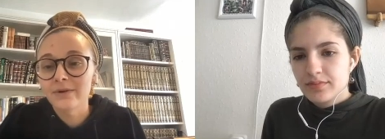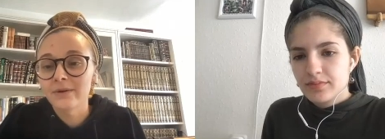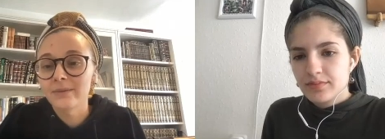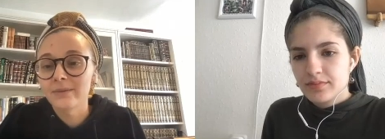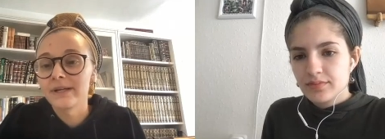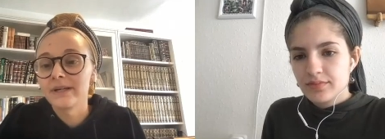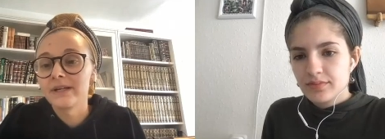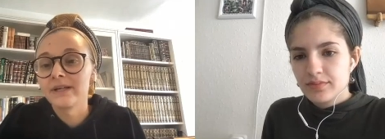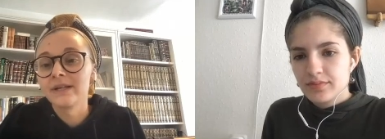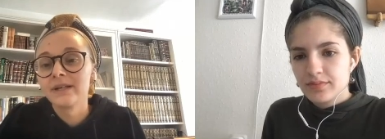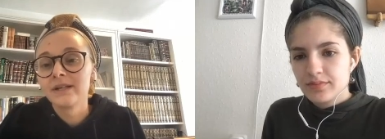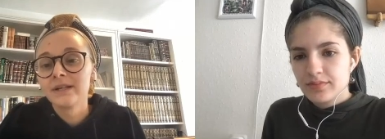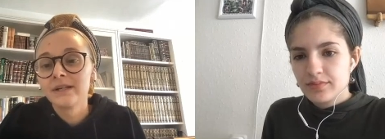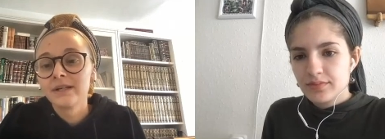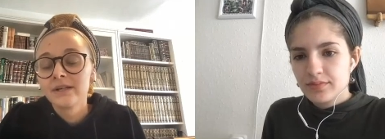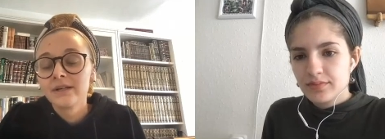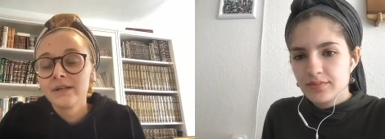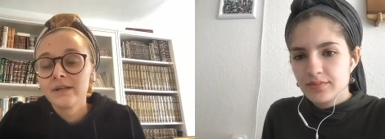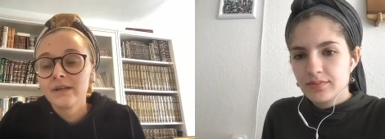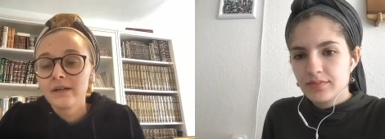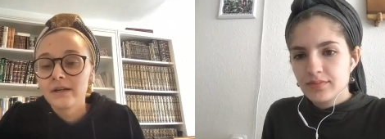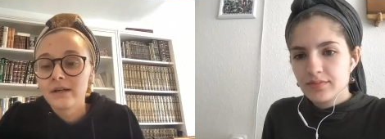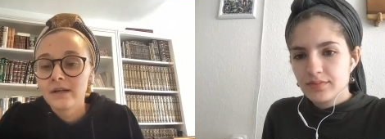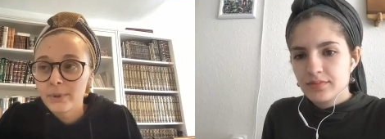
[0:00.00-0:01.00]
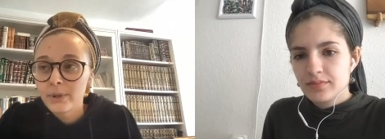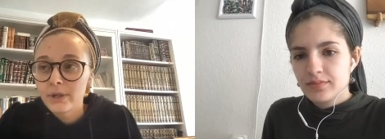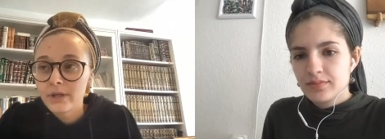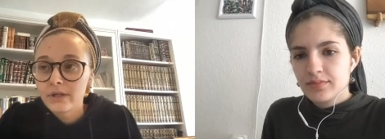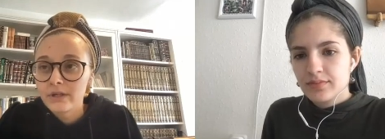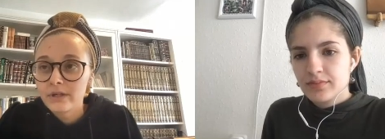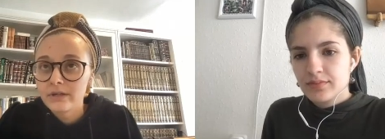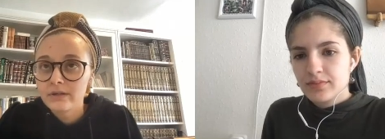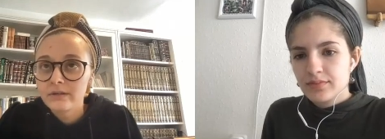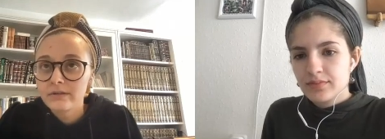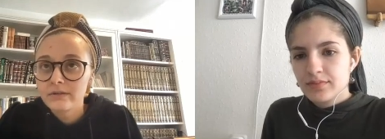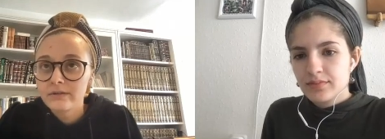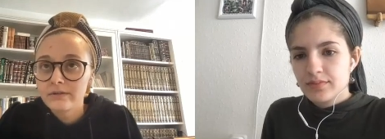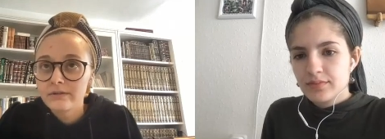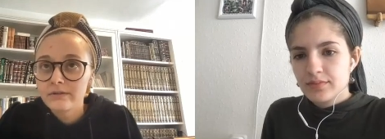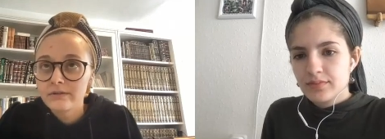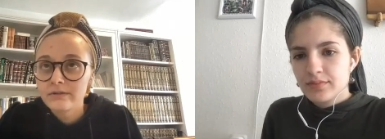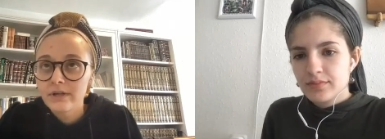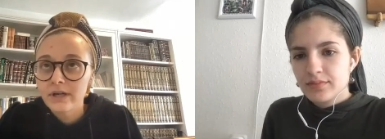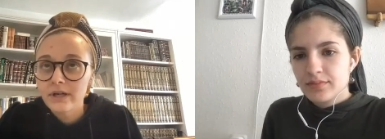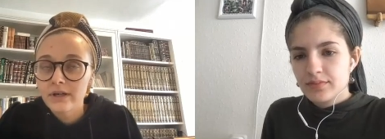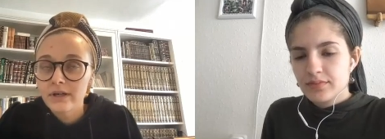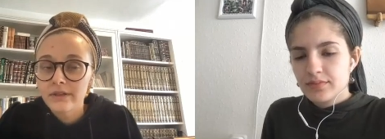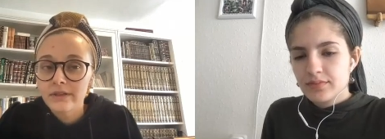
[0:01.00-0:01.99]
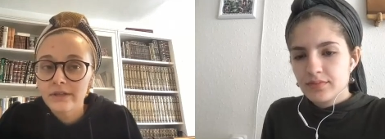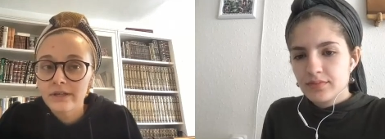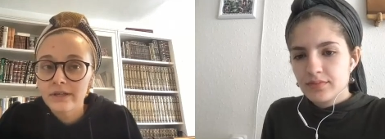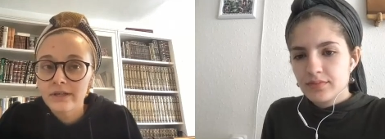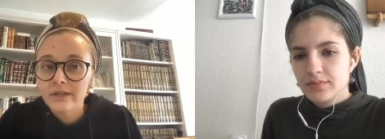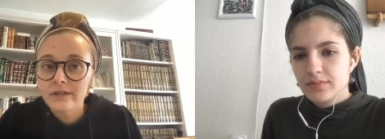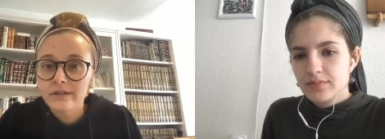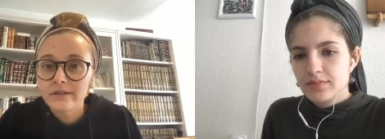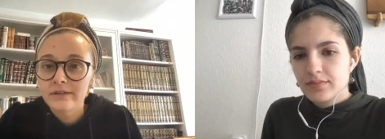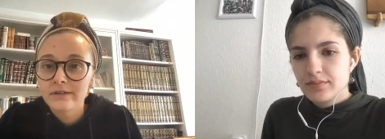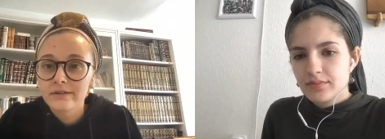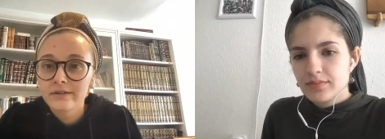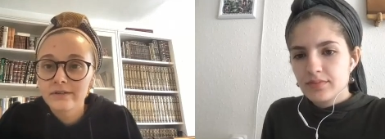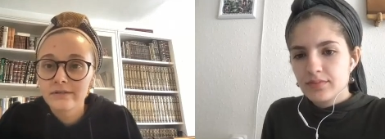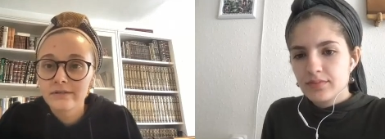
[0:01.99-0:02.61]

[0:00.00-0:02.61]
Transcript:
Speaker 1: for me. But I think